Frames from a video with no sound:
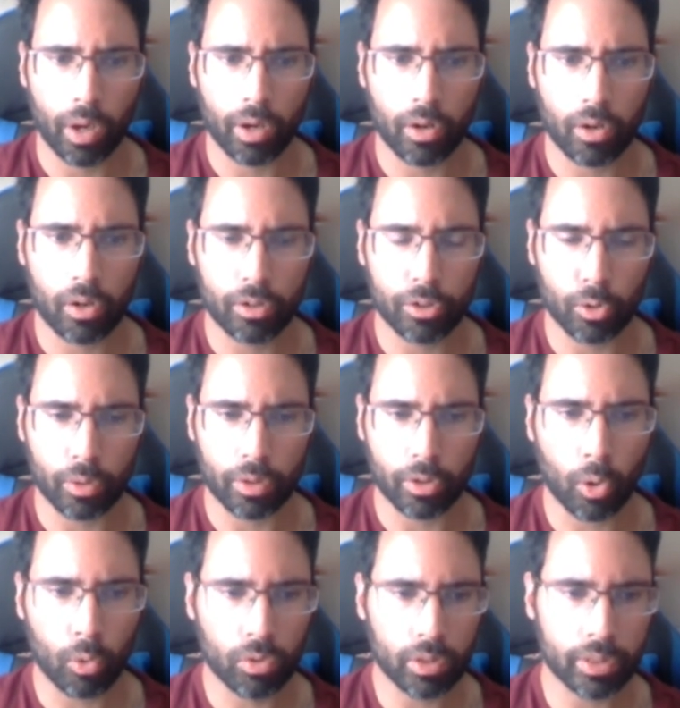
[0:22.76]
where you know they
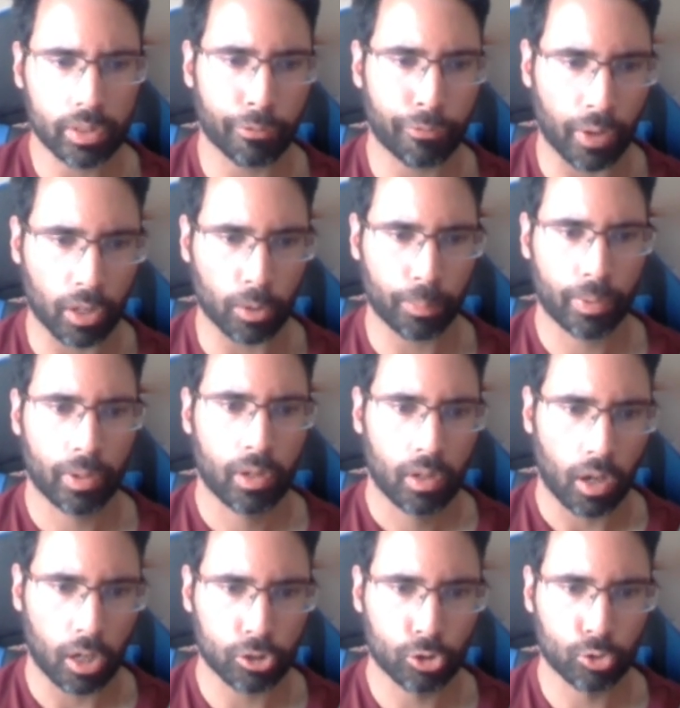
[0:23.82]
don't really develop
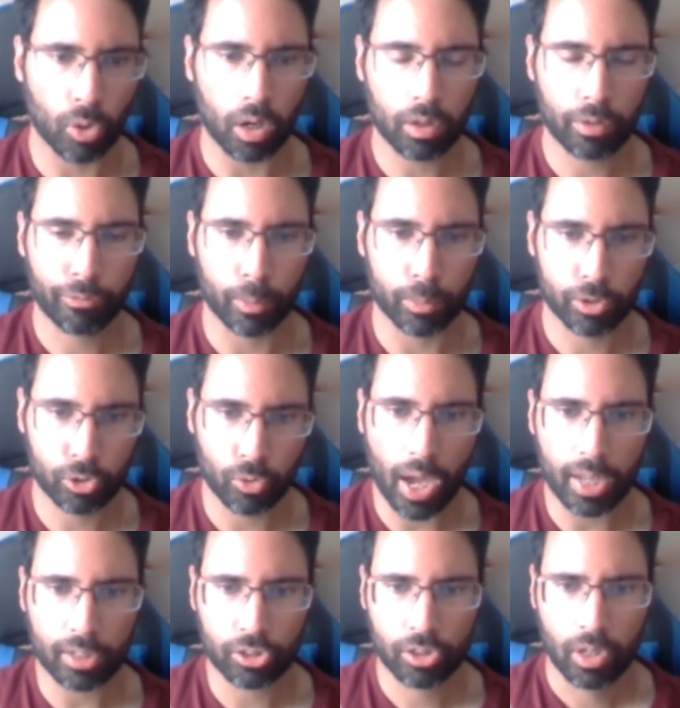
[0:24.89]
a drug from
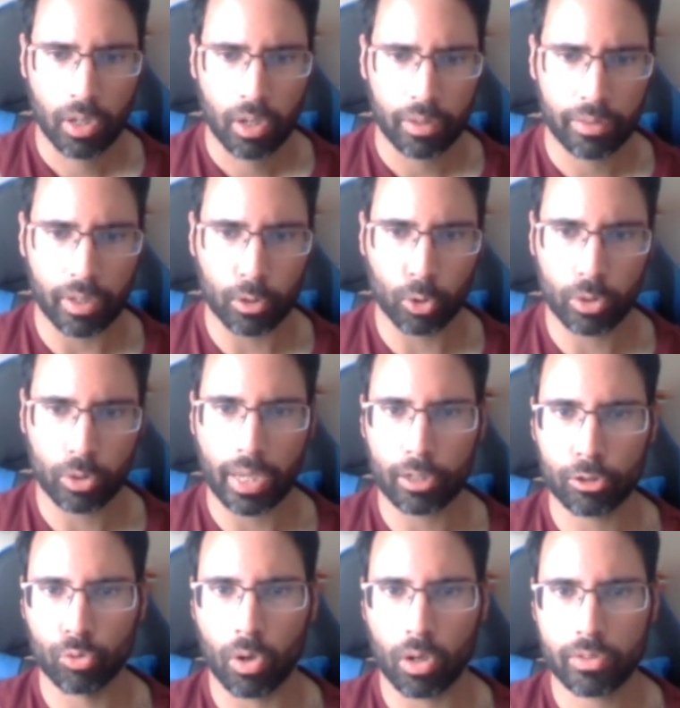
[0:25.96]
scratch. They look
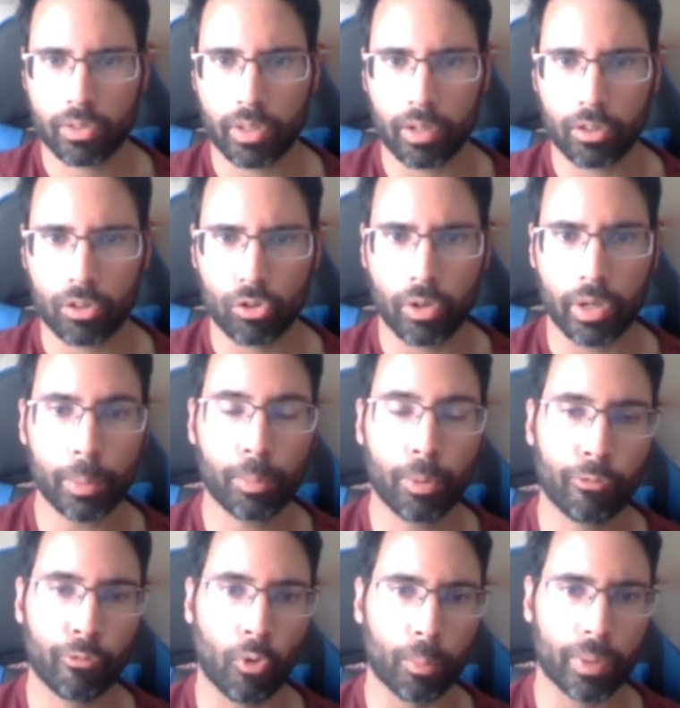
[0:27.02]
at drugs that are already
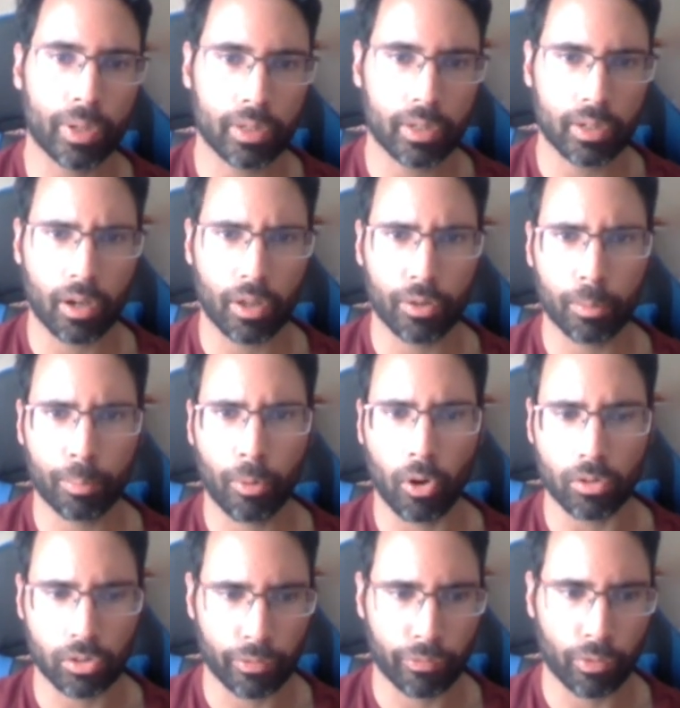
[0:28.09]
performing in other
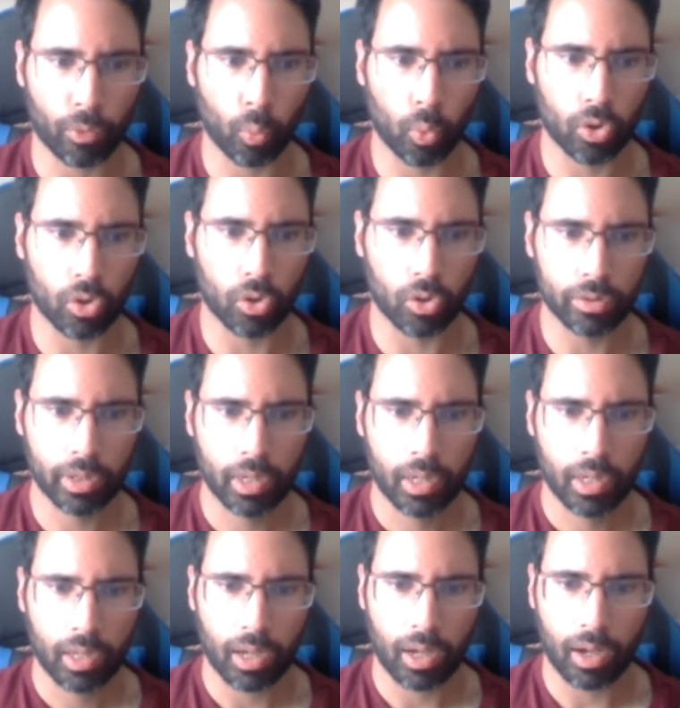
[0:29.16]
parts of the world,
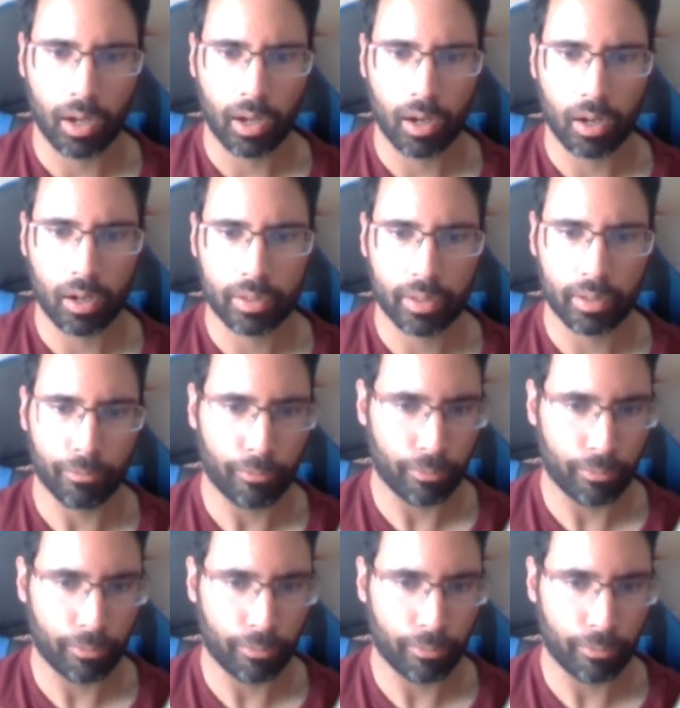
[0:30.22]
uh,